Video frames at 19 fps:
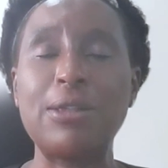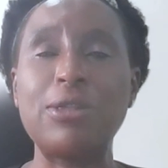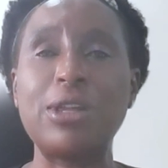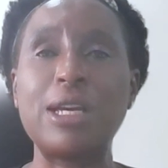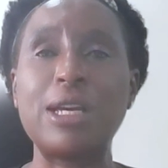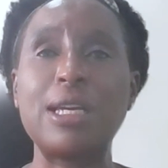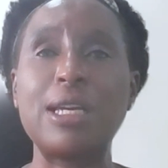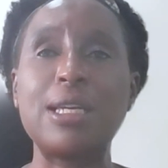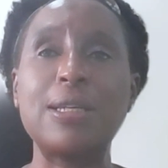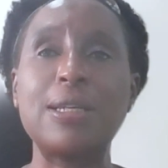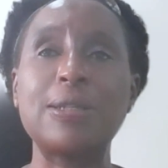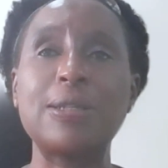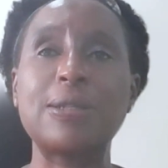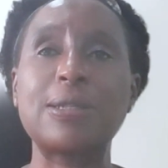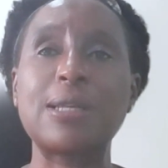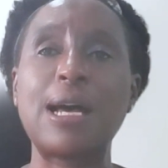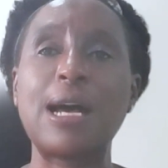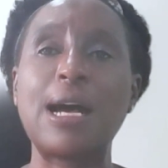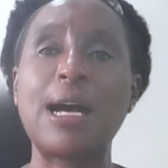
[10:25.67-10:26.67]
there
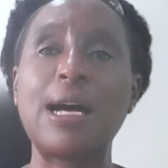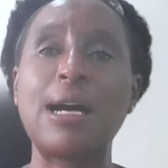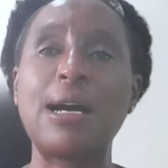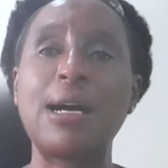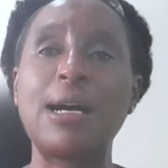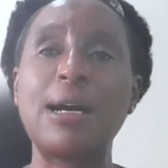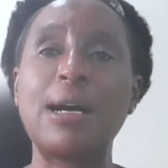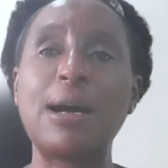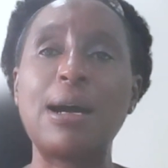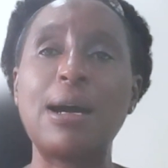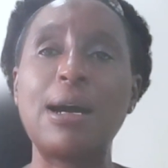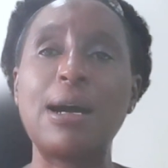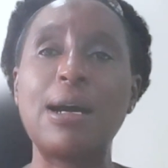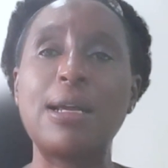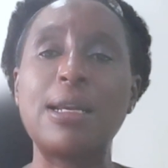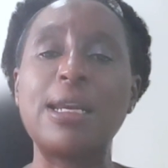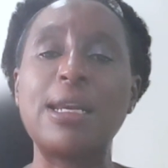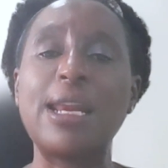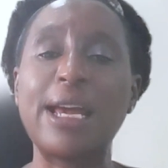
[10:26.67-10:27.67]
is a
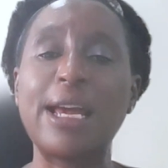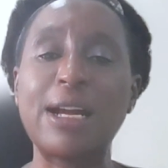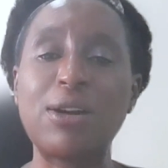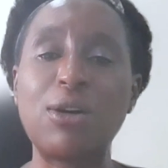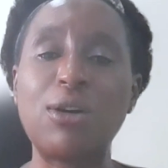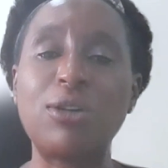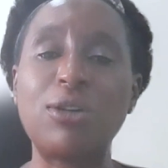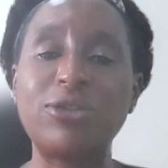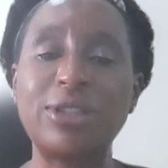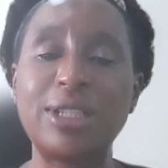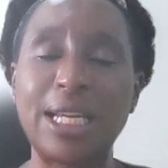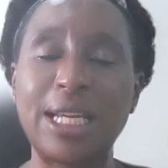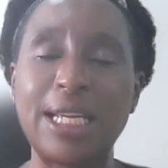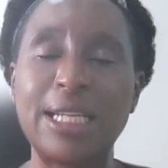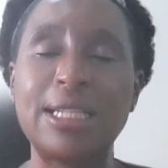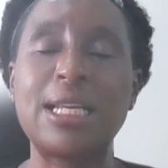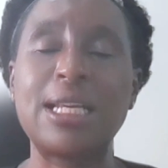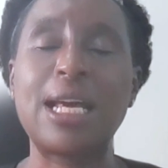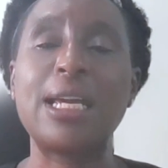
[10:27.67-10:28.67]
lack of
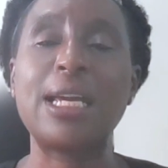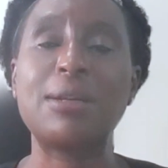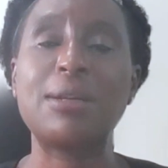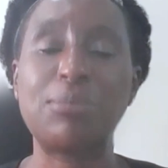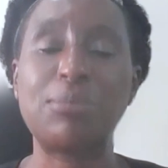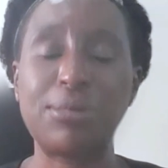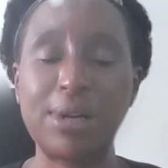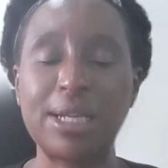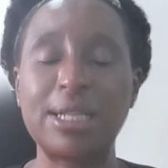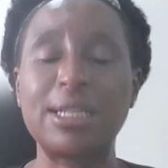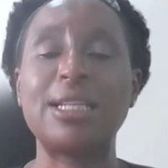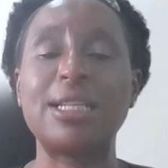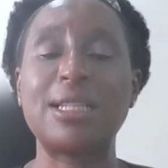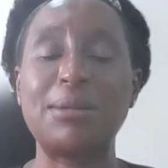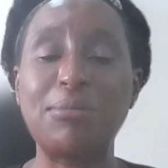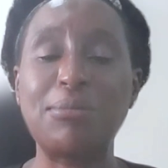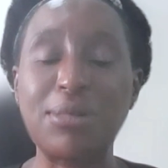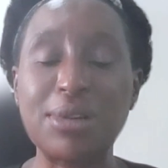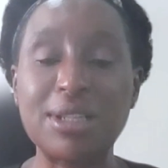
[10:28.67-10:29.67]
data in
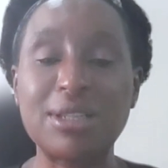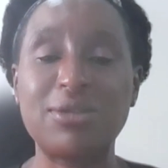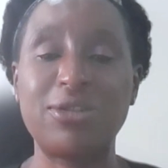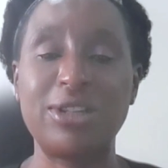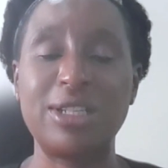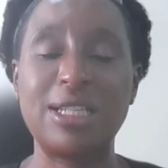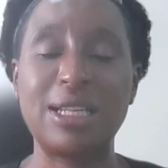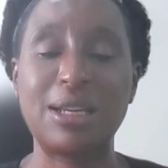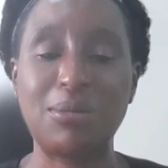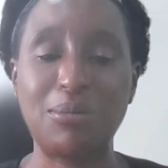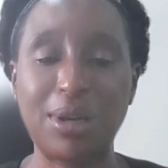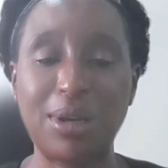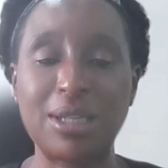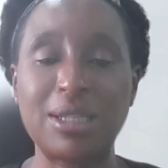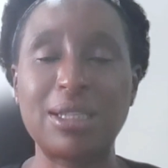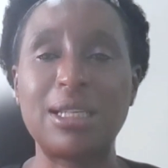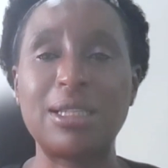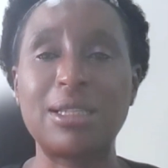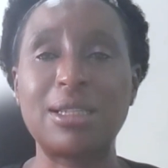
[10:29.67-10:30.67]
pregnant and breastfeeding
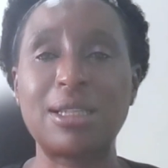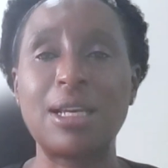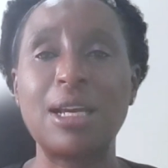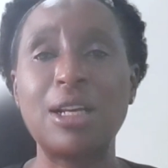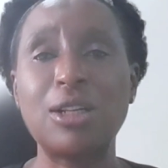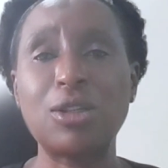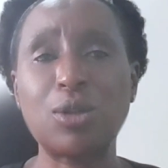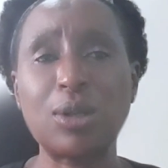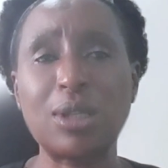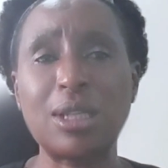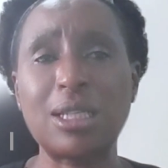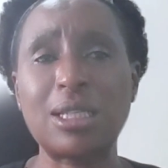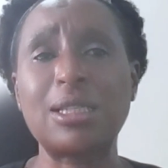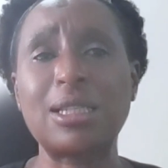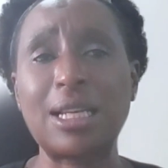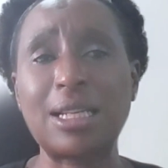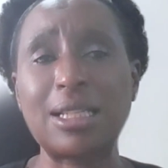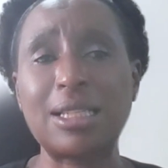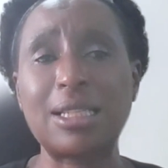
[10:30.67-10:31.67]
persons. So this
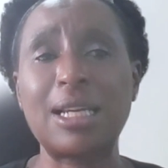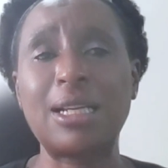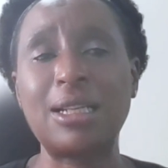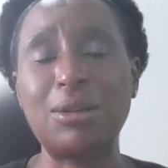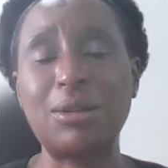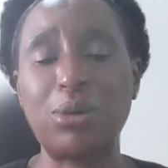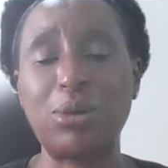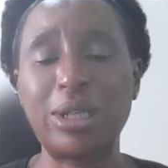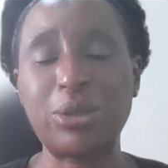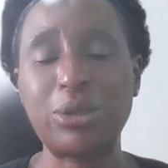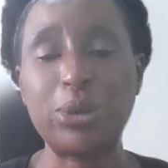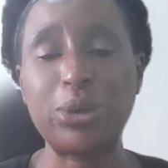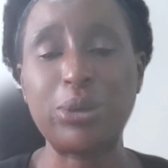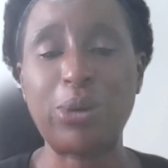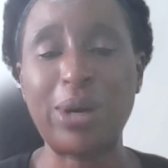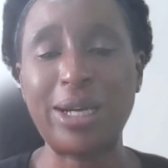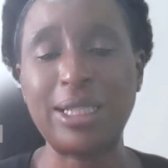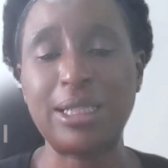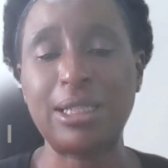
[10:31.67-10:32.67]
is exactly what we
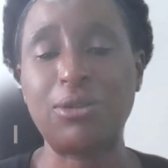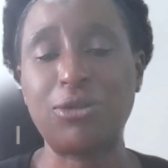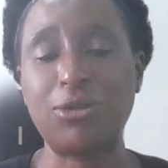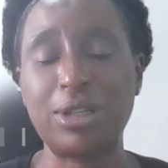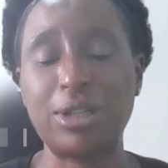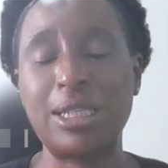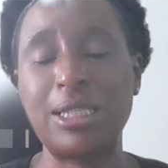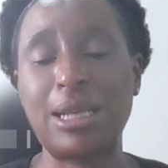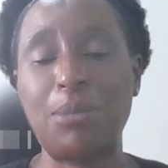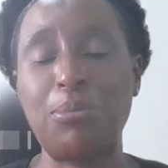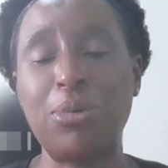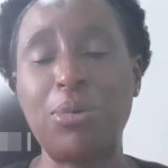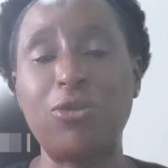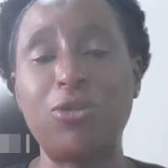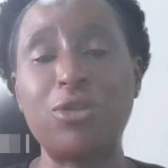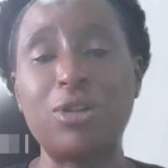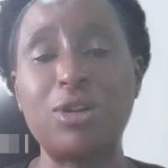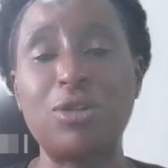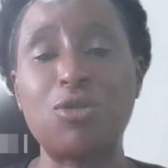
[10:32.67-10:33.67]
wanted for the
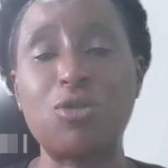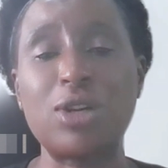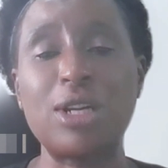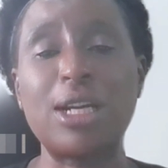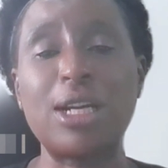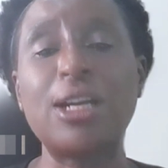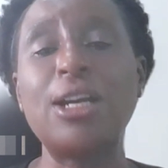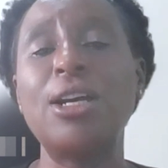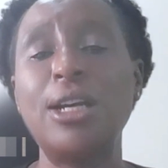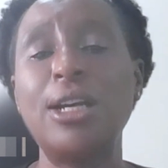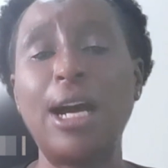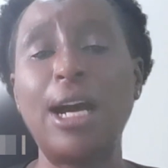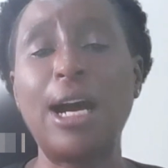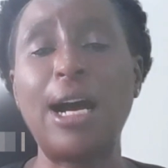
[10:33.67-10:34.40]
dapivirine ring.